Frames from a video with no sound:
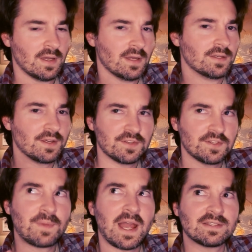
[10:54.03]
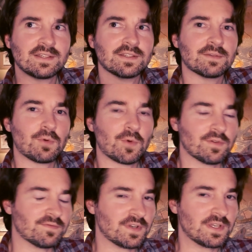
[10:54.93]
Now this pass is
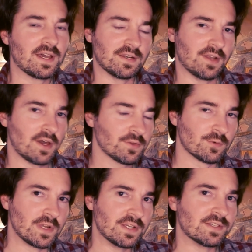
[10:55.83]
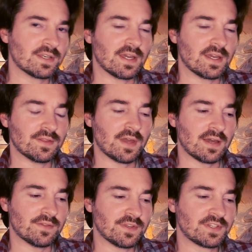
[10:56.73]
important for yet another reason, in
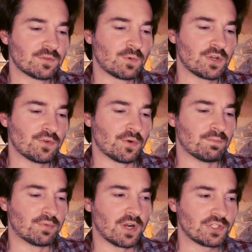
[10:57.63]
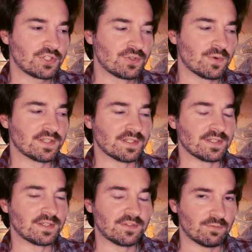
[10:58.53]
that this is where your brush
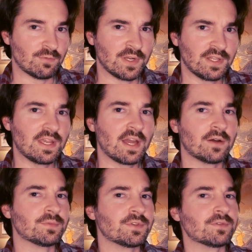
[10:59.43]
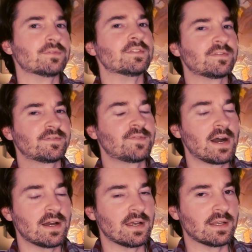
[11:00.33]
choices really help to
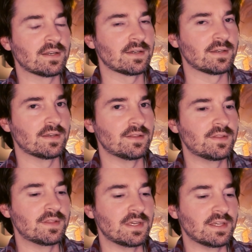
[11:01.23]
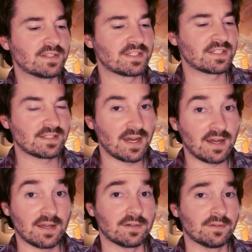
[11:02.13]
define the
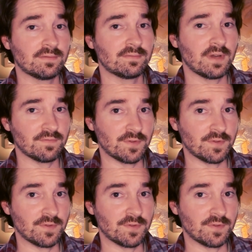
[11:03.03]
style of the